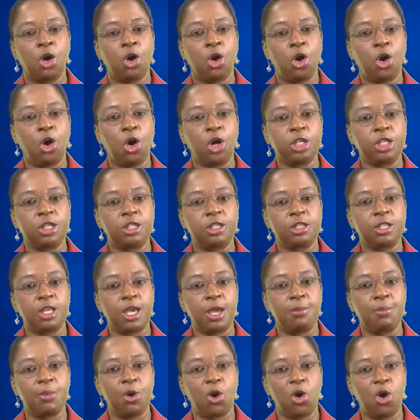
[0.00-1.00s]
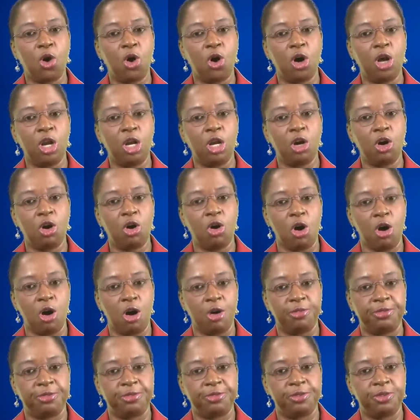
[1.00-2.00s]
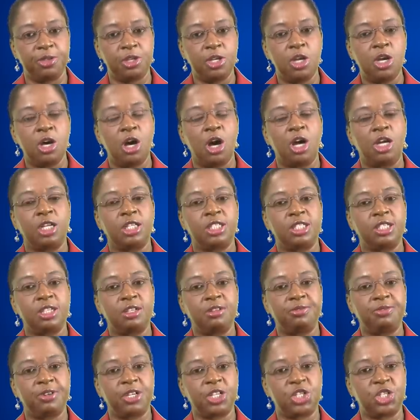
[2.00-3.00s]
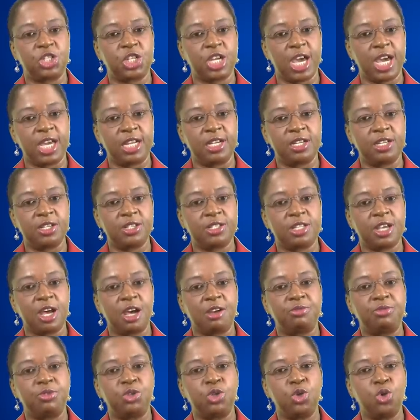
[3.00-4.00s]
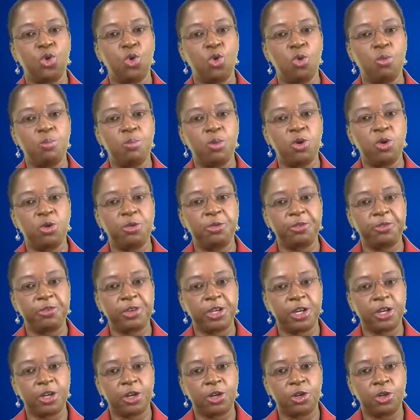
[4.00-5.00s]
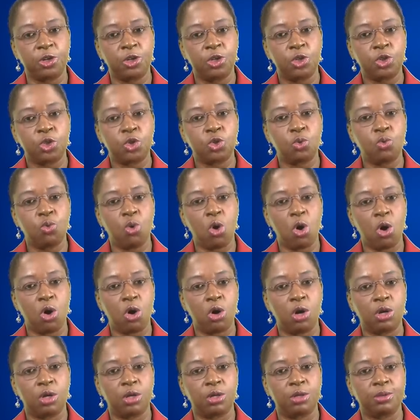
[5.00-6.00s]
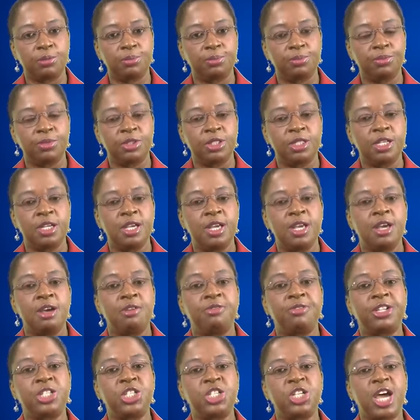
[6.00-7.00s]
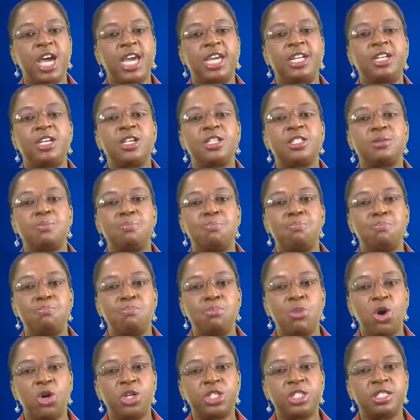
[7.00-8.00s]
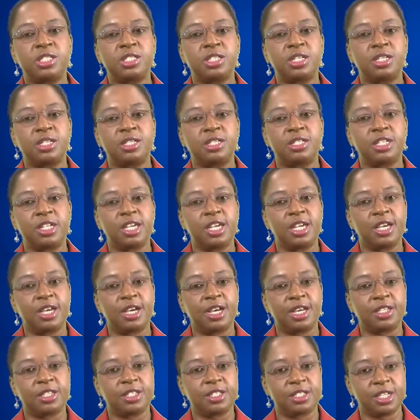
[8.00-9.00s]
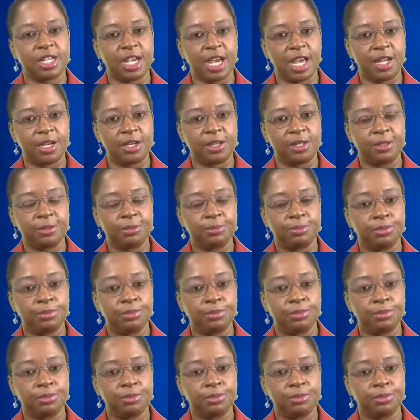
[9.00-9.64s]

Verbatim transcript: Cut them all off until vaginas have no more fear to walk. Vaginas must take a stand.